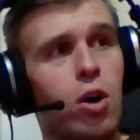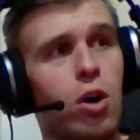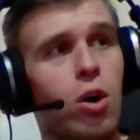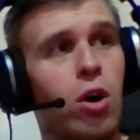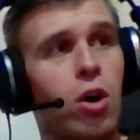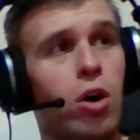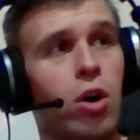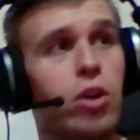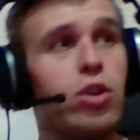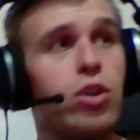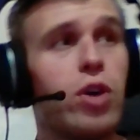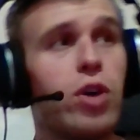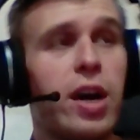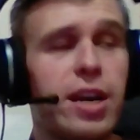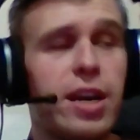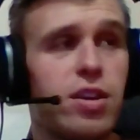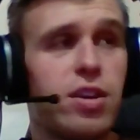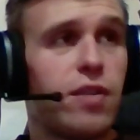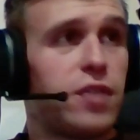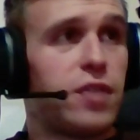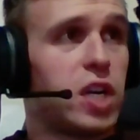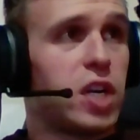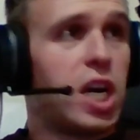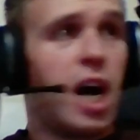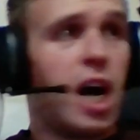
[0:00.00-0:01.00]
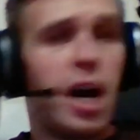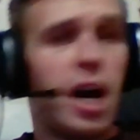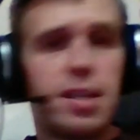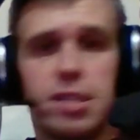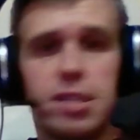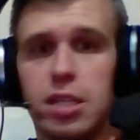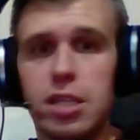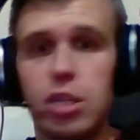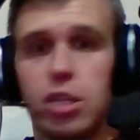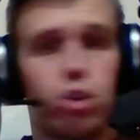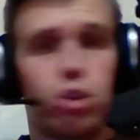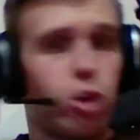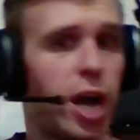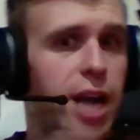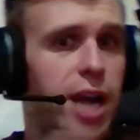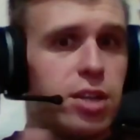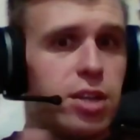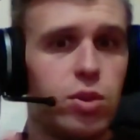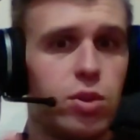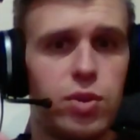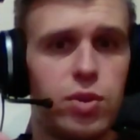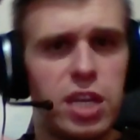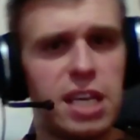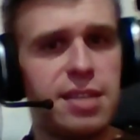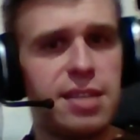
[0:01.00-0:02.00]
Oh, you, ha- you have to constantly try
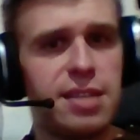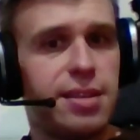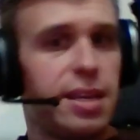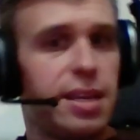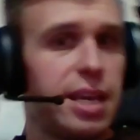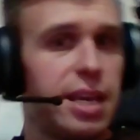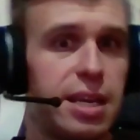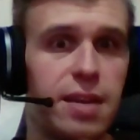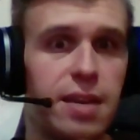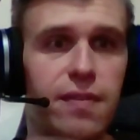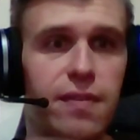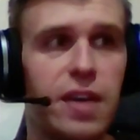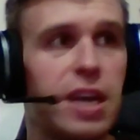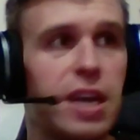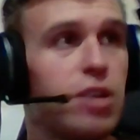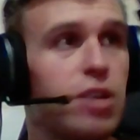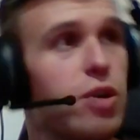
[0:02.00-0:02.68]
new things and innovate.